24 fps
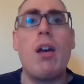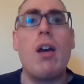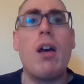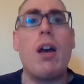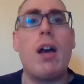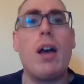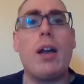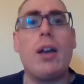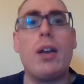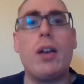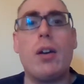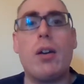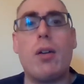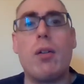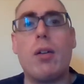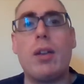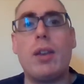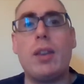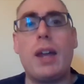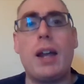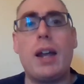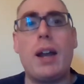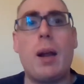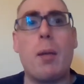you know, and
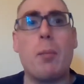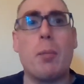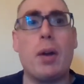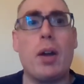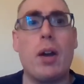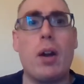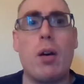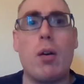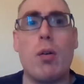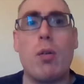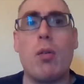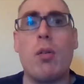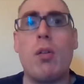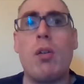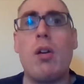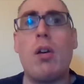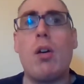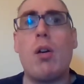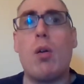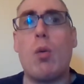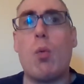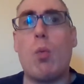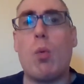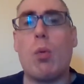then I'm going to
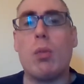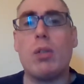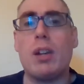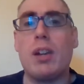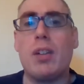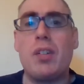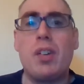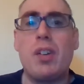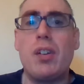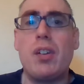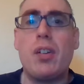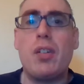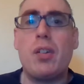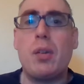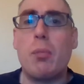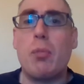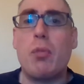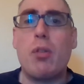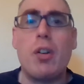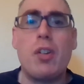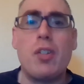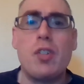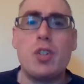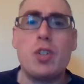listen to some
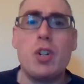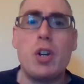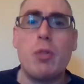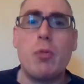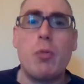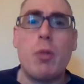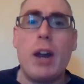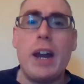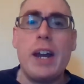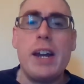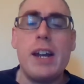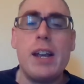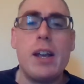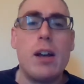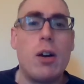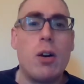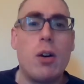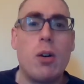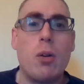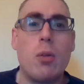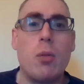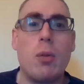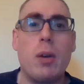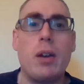Christian
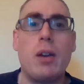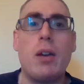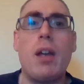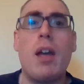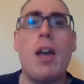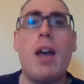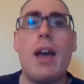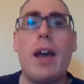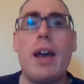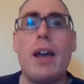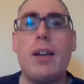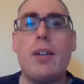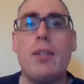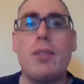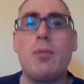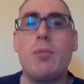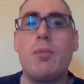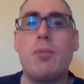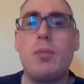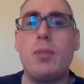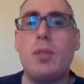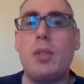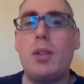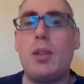radio and, and,
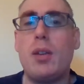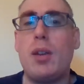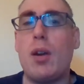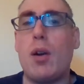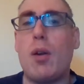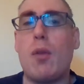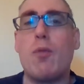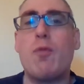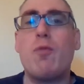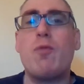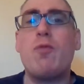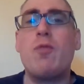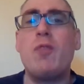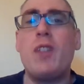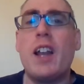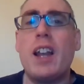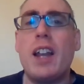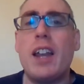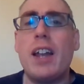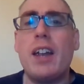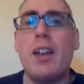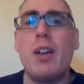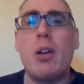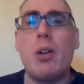you know,
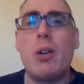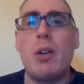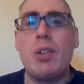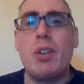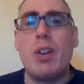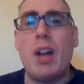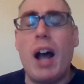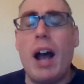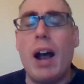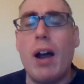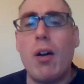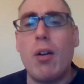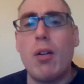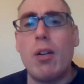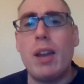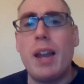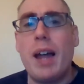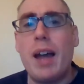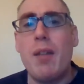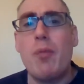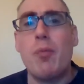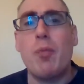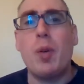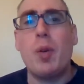filling your entire
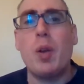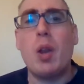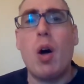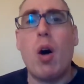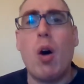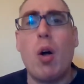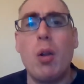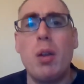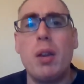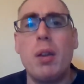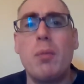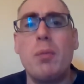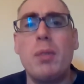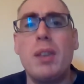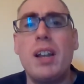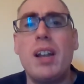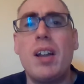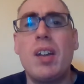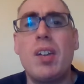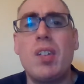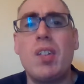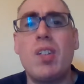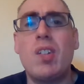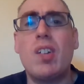life with all of
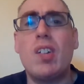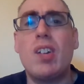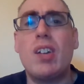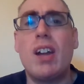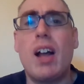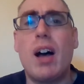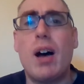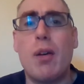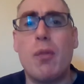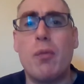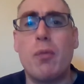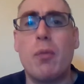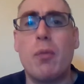this stuff